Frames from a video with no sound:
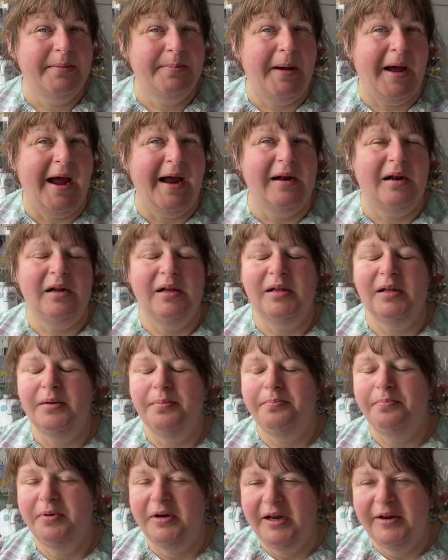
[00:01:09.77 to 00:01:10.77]
bad as
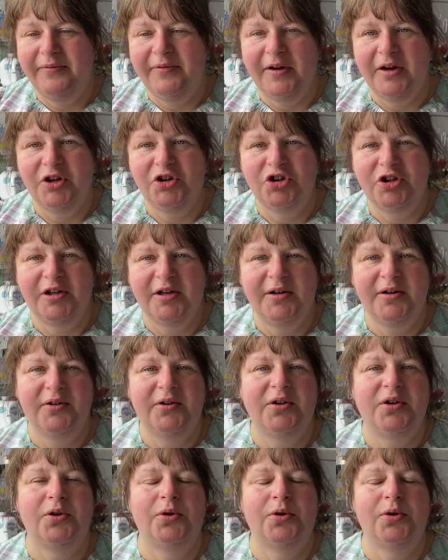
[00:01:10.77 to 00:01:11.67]
previous years,